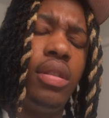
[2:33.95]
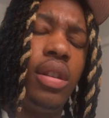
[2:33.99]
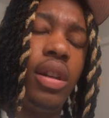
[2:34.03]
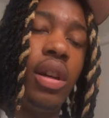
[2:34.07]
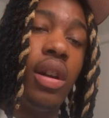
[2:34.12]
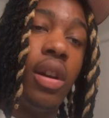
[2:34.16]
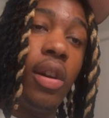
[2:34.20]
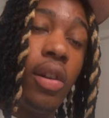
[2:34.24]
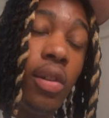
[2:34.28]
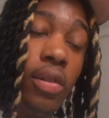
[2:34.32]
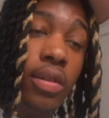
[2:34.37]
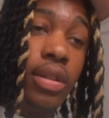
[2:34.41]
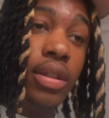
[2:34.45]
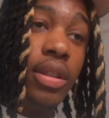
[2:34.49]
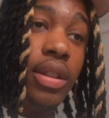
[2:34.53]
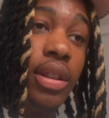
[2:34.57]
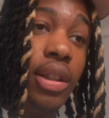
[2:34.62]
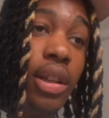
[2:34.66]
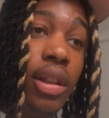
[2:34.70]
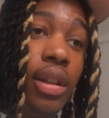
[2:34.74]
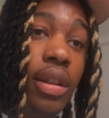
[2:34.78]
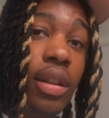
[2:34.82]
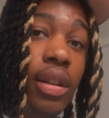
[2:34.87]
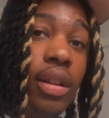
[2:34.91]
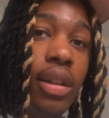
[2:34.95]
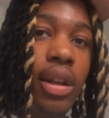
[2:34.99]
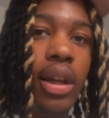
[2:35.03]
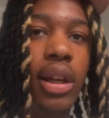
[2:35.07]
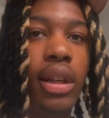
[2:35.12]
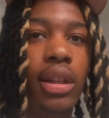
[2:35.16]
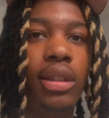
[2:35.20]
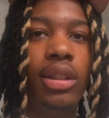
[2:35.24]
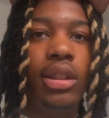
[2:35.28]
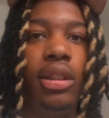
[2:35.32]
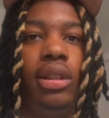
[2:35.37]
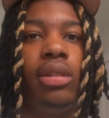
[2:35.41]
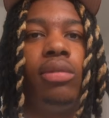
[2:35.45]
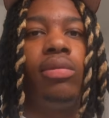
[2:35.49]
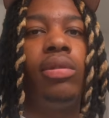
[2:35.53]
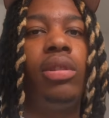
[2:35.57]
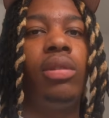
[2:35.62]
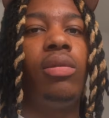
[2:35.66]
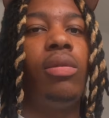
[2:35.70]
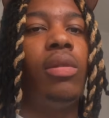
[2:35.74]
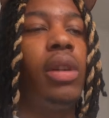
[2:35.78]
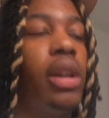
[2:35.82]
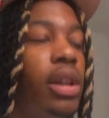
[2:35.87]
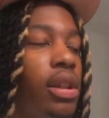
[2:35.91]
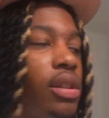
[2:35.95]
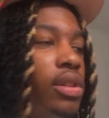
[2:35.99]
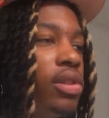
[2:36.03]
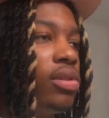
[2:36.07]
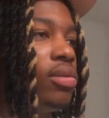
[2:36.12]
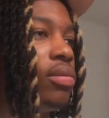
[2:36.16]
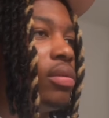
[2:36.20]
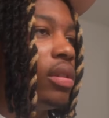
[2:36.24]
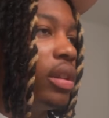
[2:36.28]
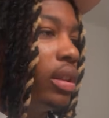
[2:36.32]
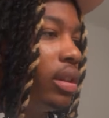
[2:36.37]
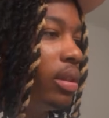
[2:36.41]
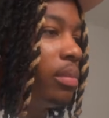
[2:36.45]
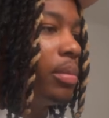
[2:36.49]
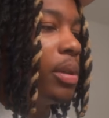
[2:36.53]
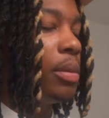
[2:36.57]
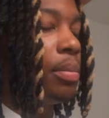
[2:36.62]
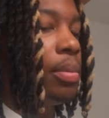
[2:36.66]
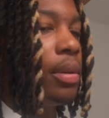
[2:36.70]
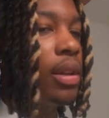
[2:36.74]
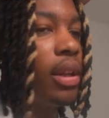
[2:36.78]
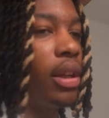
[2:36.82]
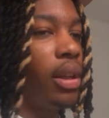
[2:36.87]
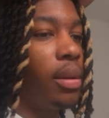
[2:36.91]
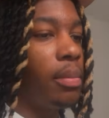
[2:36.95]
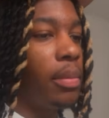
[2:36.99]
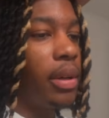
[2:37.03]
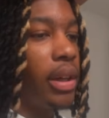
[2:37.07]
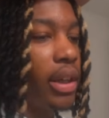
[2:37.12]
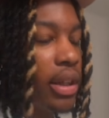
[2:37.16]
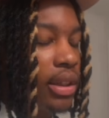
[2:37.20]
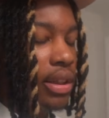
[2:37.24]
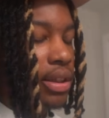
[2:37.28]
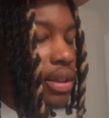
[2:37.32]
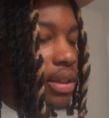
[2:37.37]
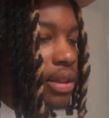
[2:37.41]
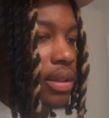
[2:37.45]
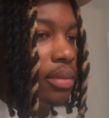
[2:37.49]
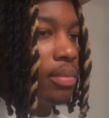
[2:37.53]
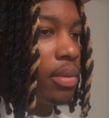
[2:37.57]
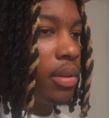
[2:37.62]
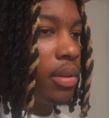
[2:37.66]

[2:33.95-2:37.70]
the Kozy chain, nigga, like this shit run way too deep to be playing about this shit,